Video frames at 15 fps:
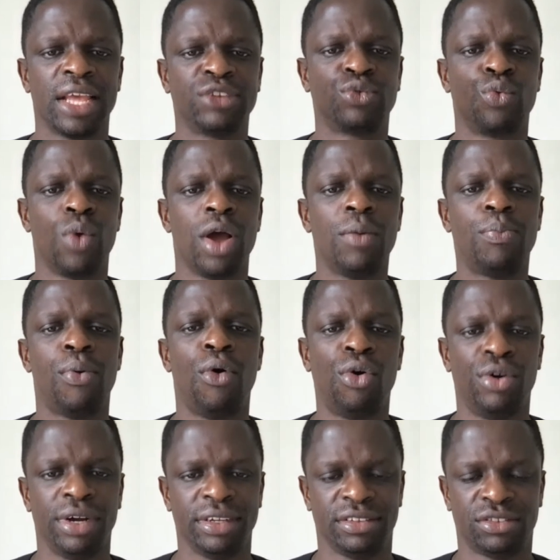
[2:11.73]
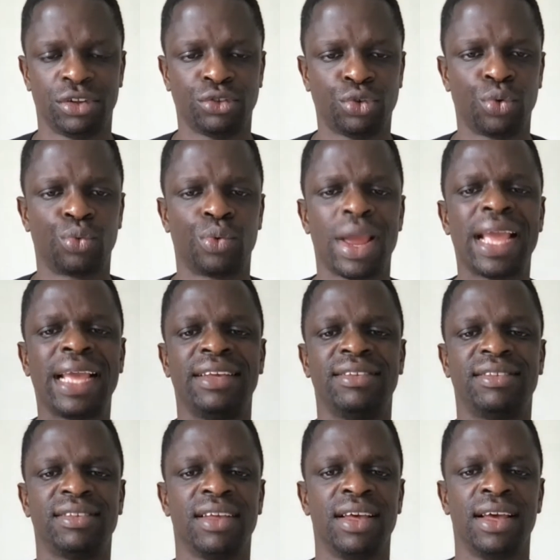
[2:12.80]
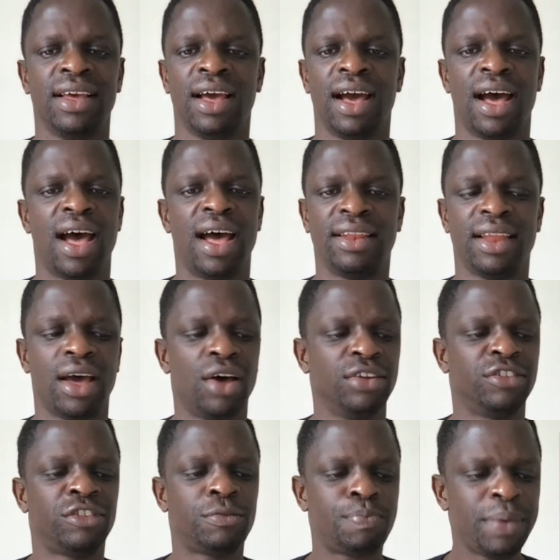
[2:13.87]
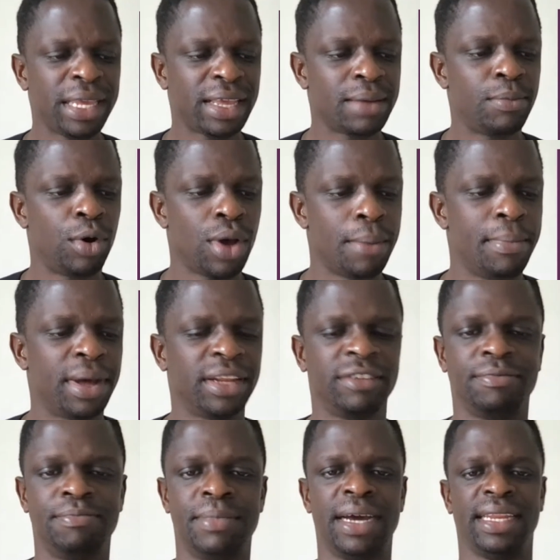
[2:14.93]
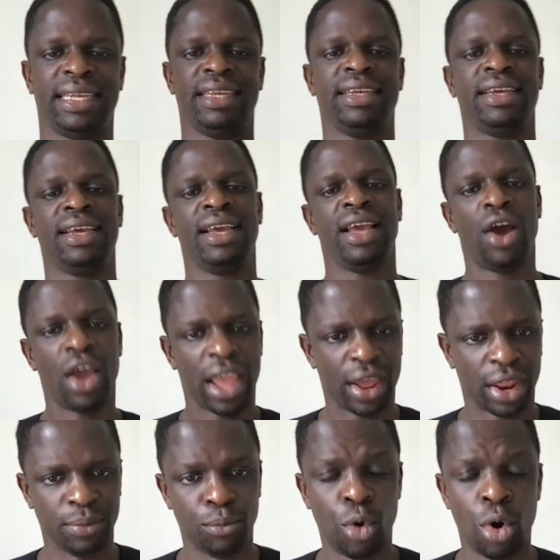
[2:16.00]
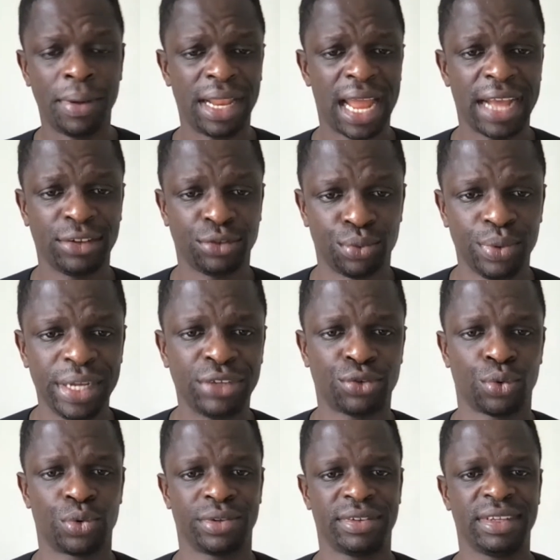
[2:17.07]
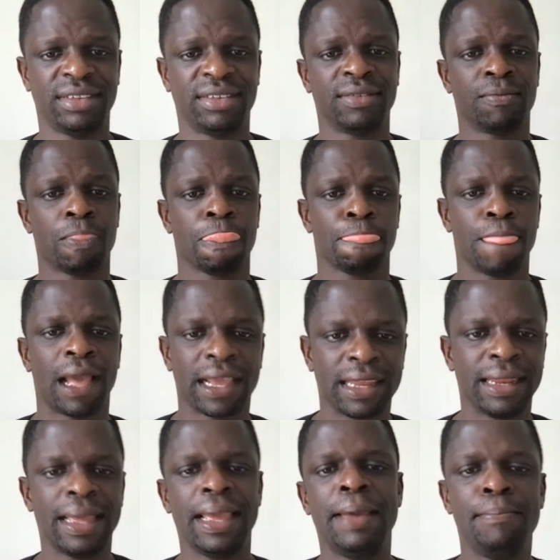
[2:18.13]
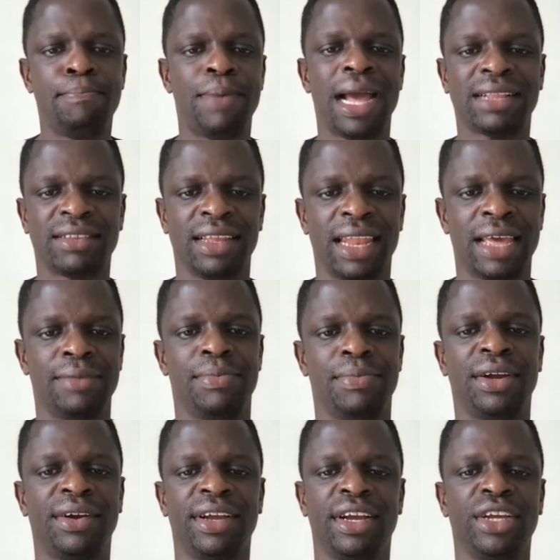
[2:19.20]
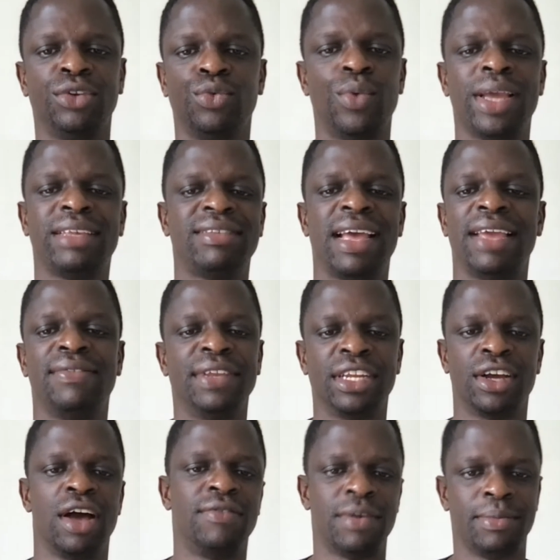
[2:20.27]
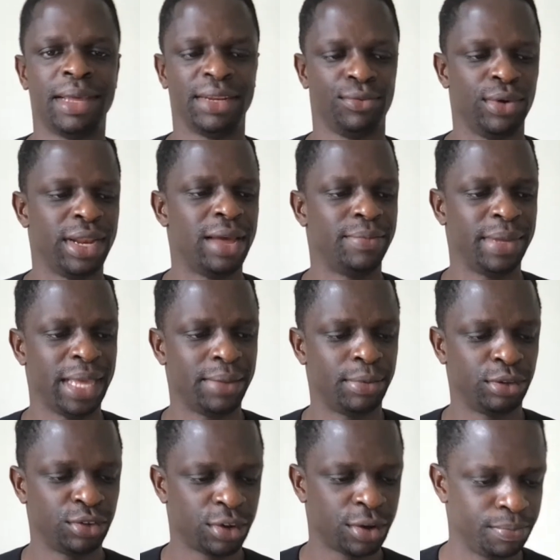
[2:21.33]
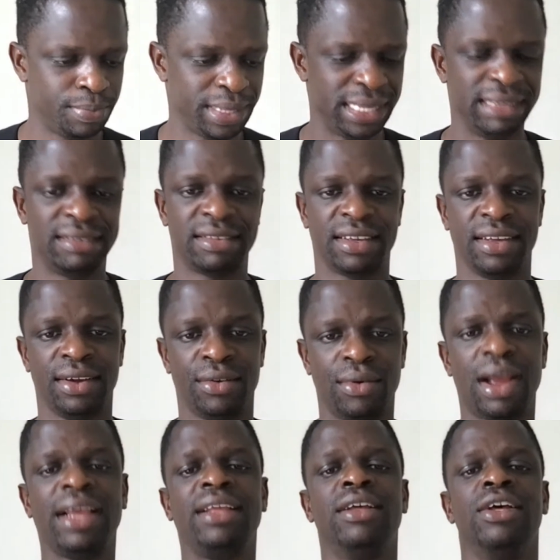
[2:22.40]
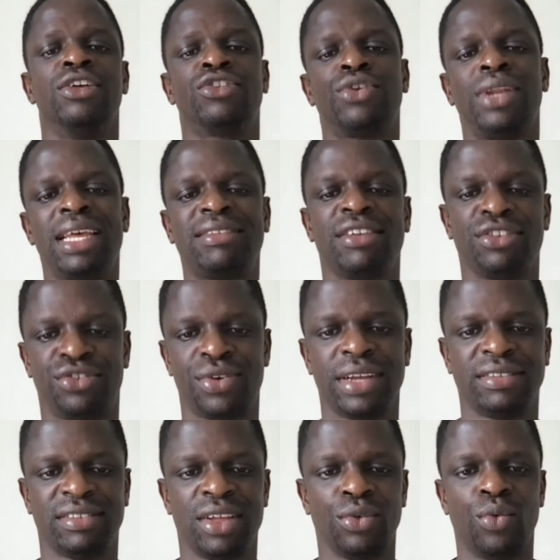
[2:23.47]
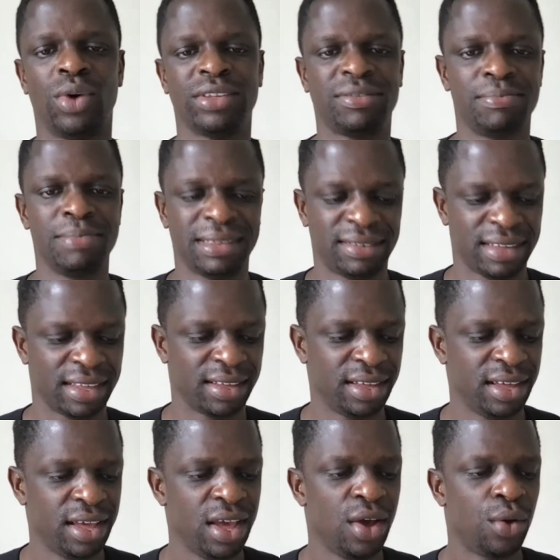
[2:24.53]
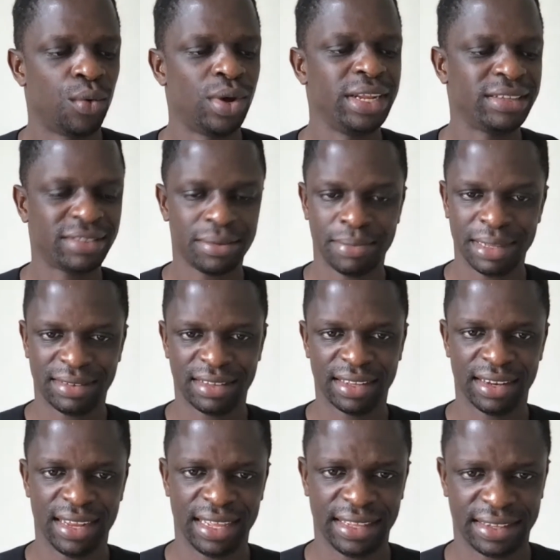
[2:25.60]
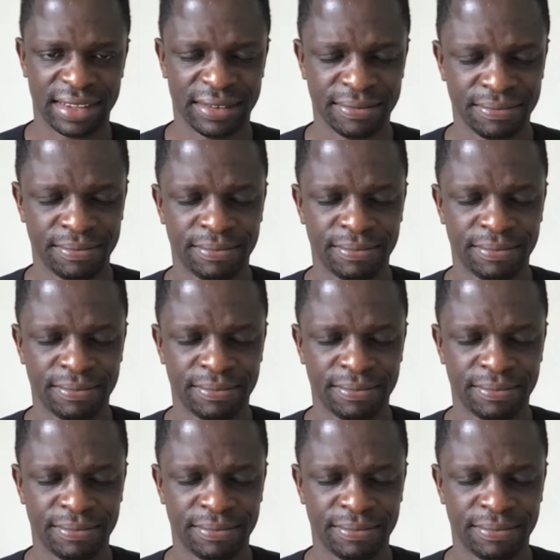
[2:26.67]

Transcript: is well poised to raise an unspeakable amount of money and mobilize resources that can impact in Liberia in ways that even the government would not be able to complete, right? So let's address then what's missing. What is the missing link?